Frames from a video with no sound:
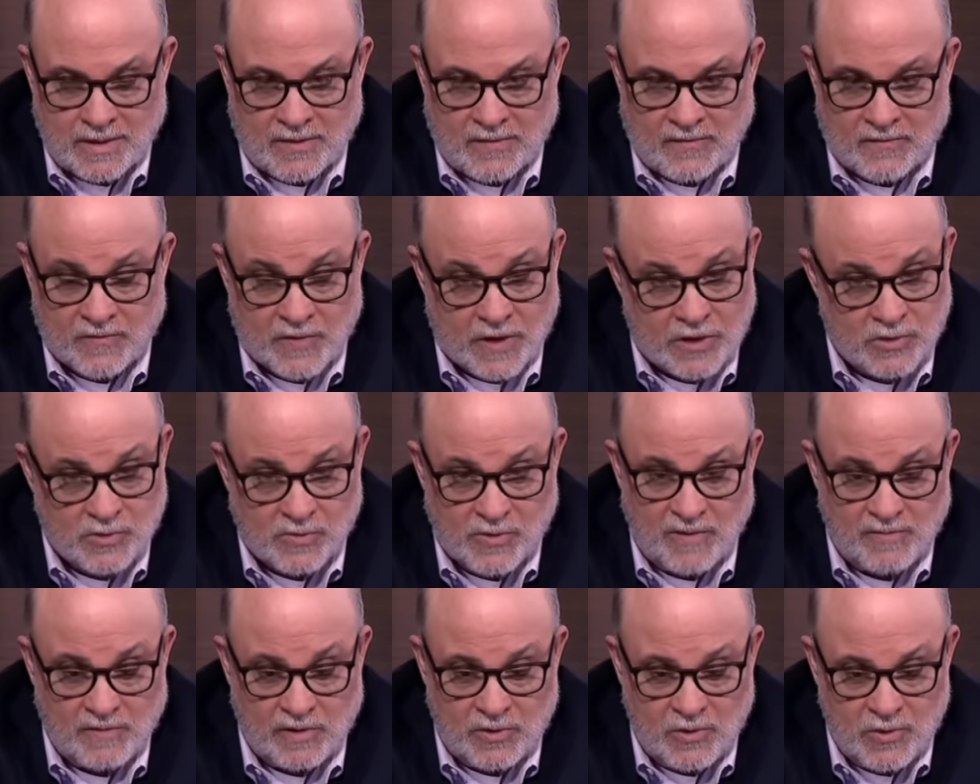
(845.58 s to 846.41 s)
French
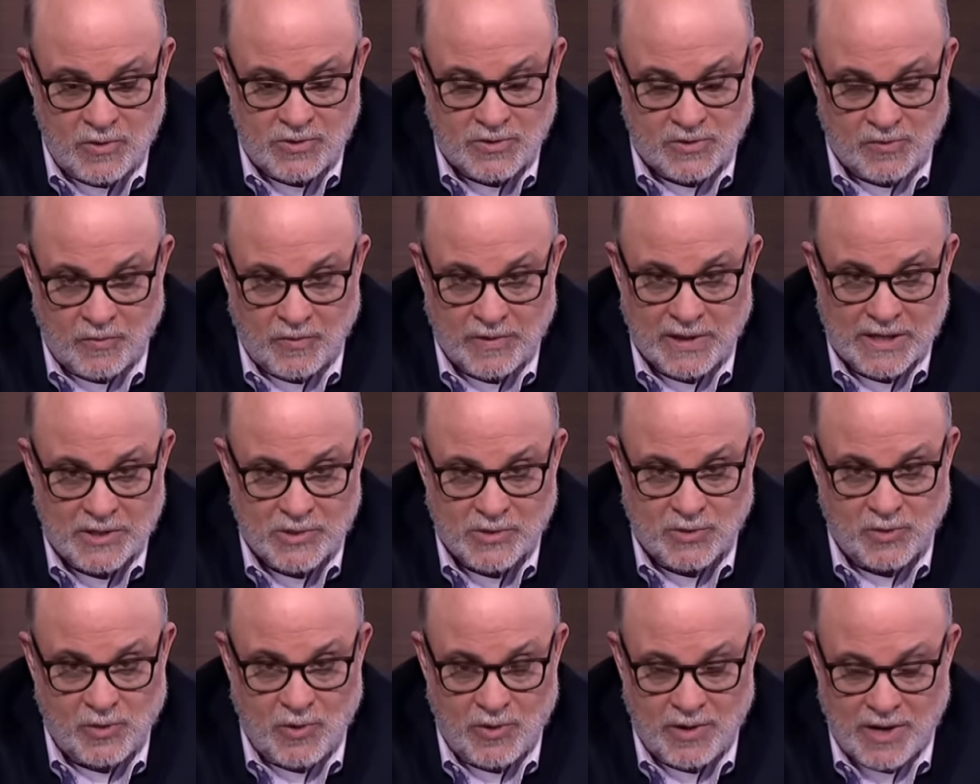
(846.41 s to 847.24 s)
Revolution, where they
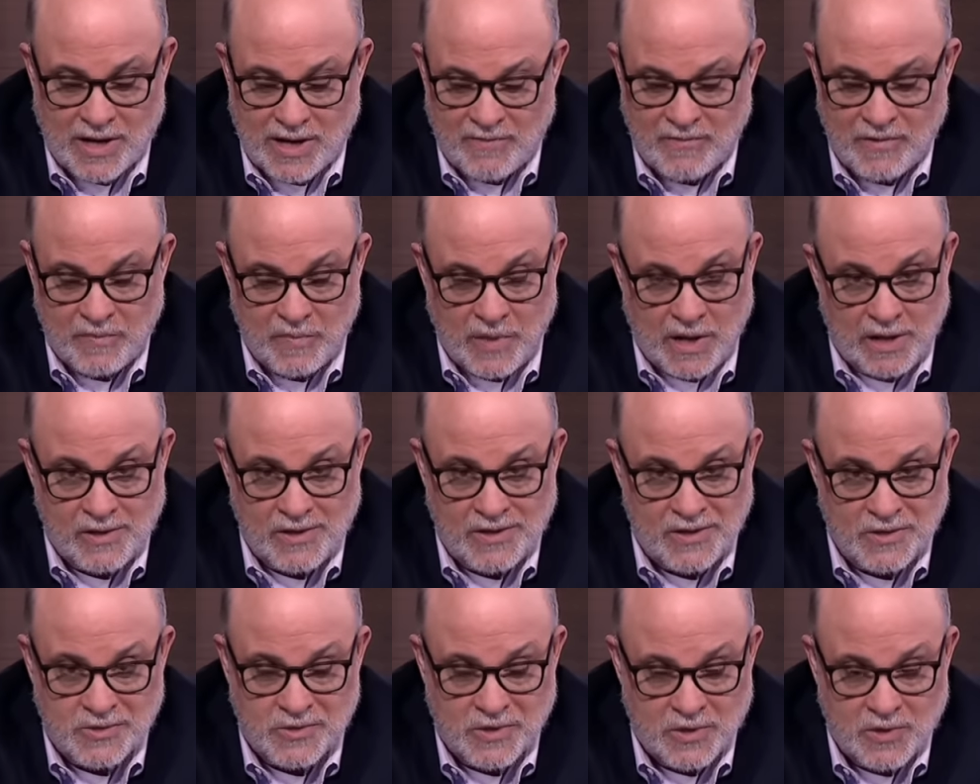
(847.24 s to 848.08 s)
slaughter everybody who
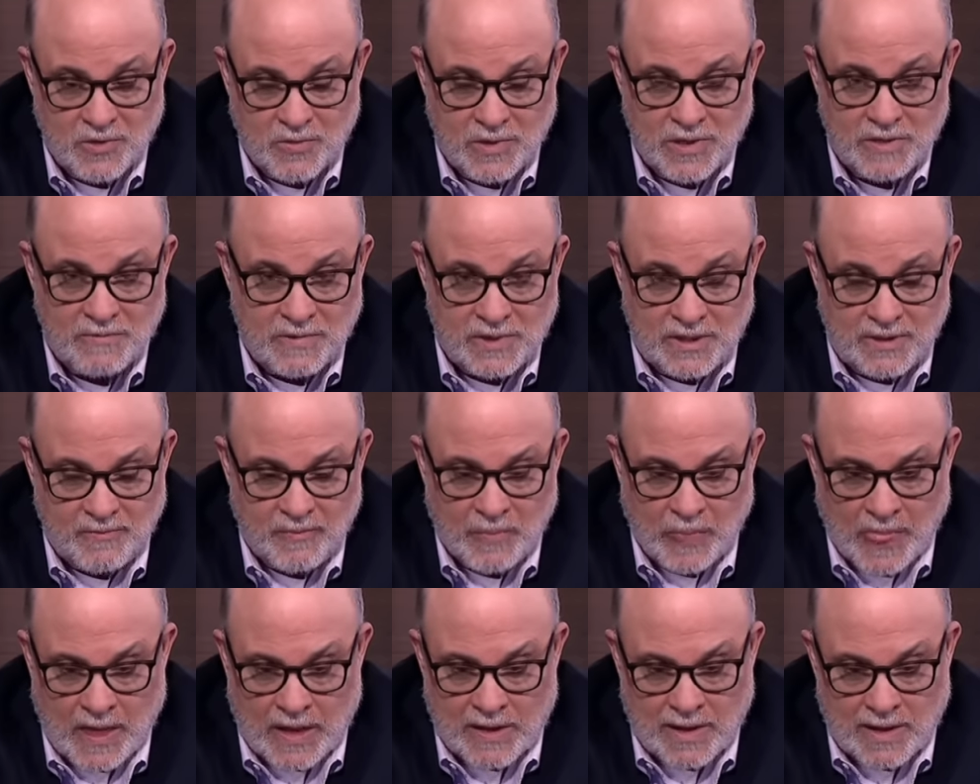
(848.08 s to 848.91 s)
doesn't agree with them.
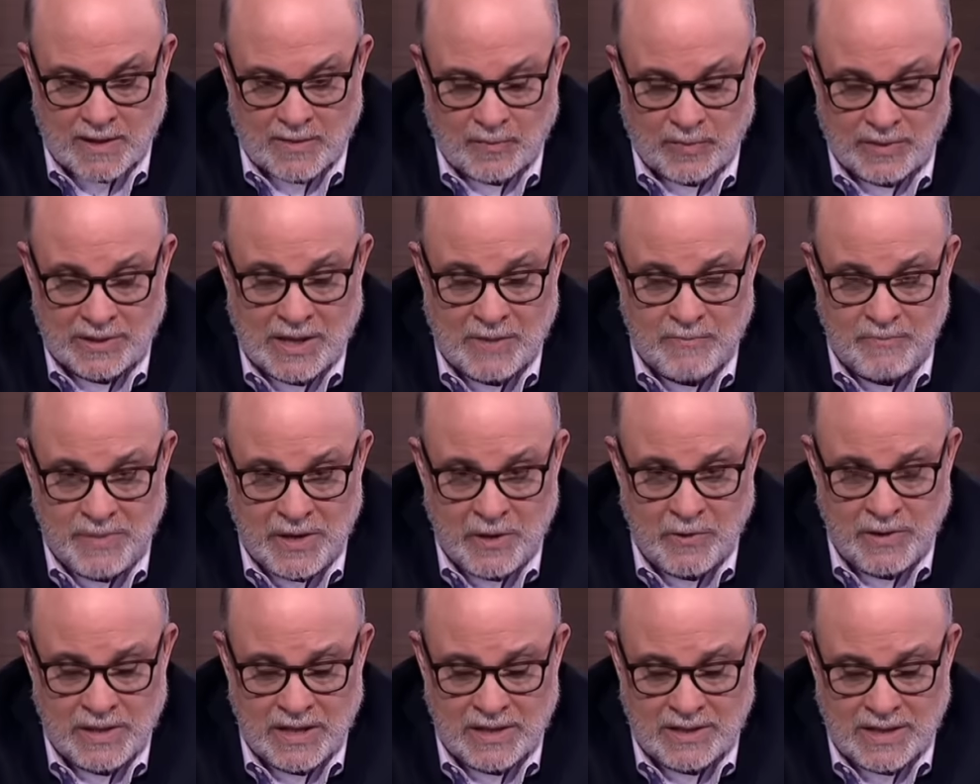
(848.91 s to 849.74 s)
But that
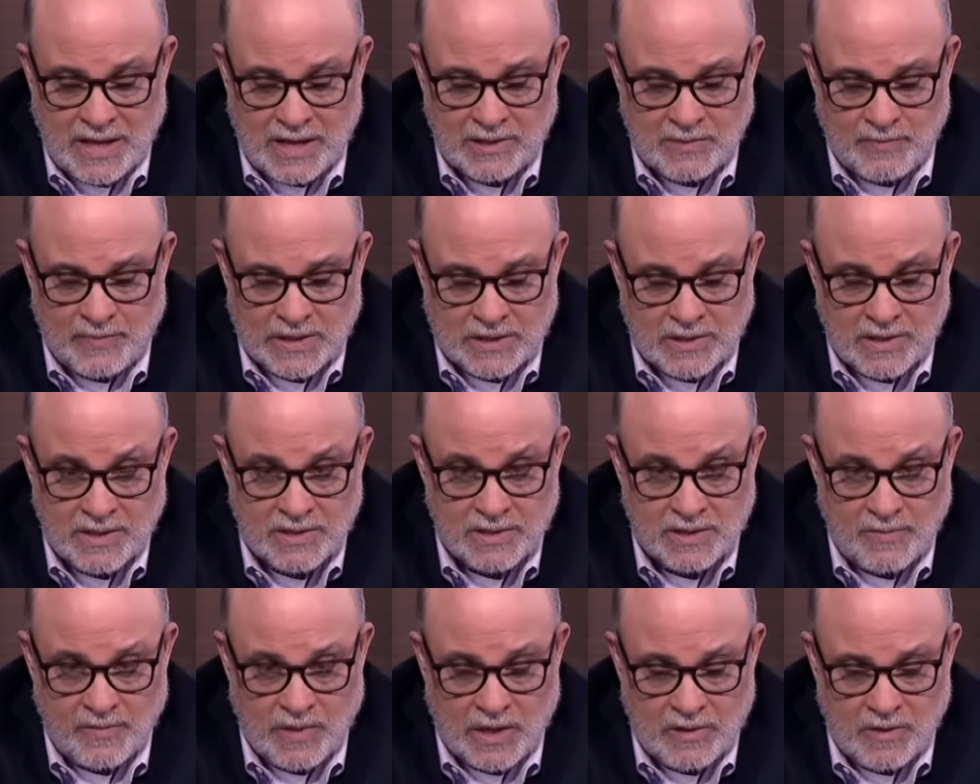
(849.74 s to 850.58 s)
period of
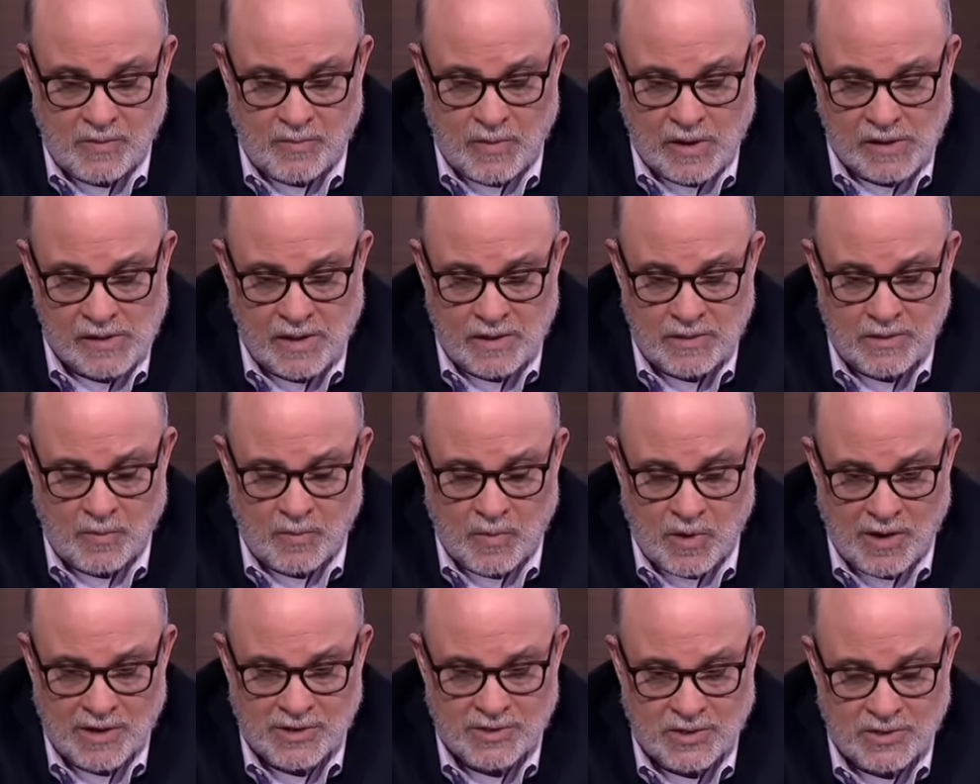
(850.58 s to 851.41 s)
despotism under
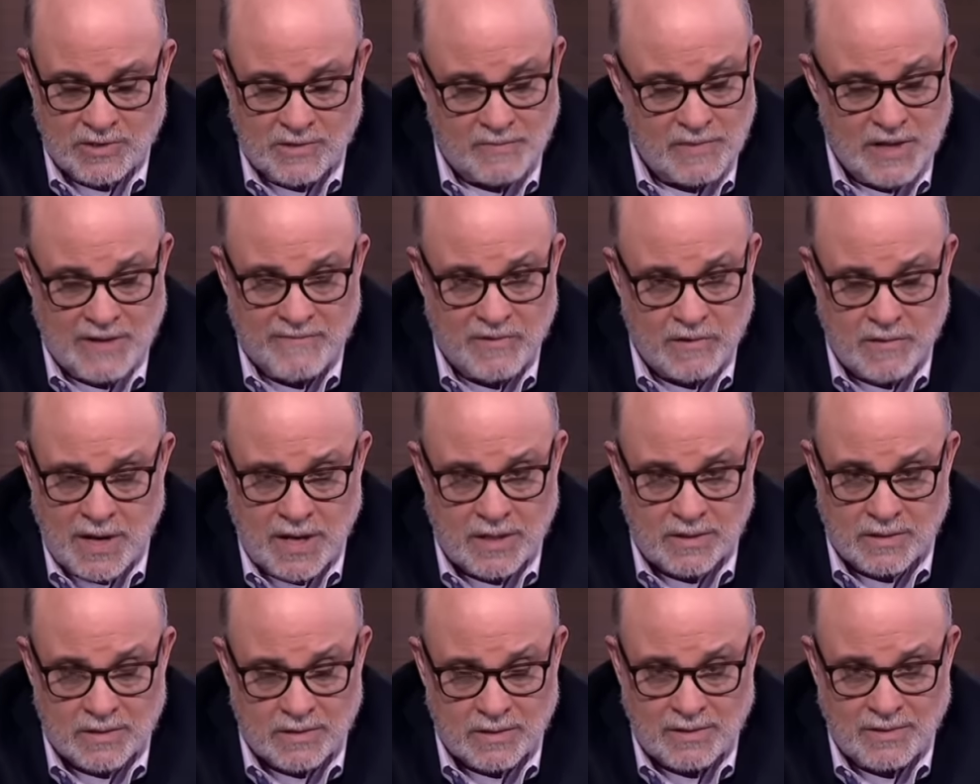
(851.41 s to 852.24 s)
Marxism never
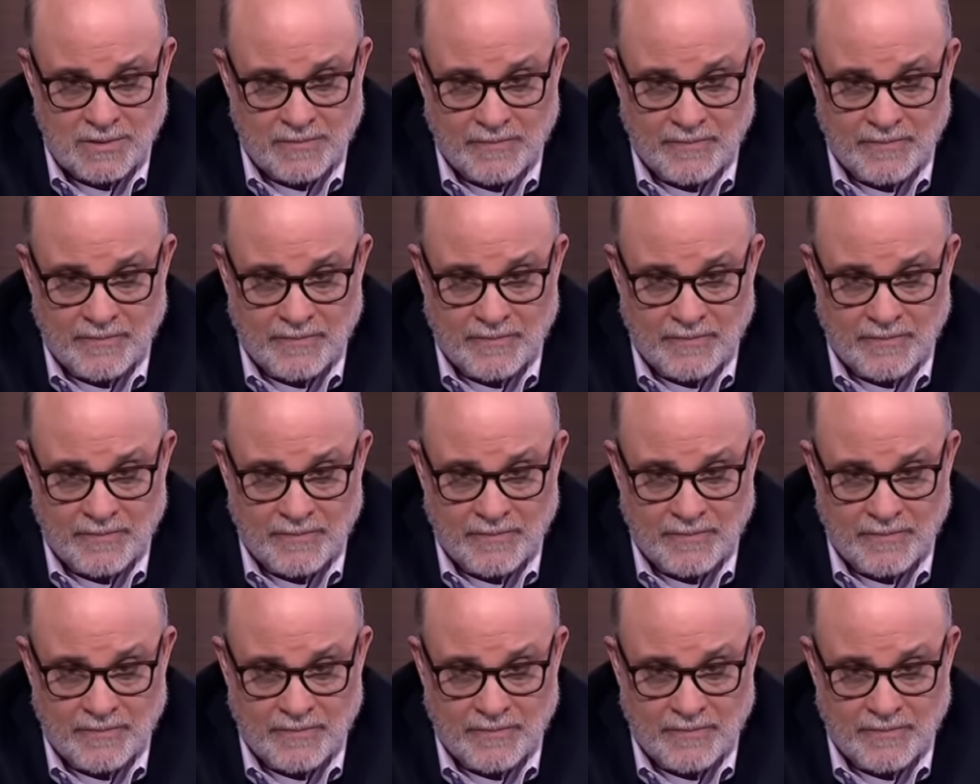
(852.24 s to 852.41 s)
ends.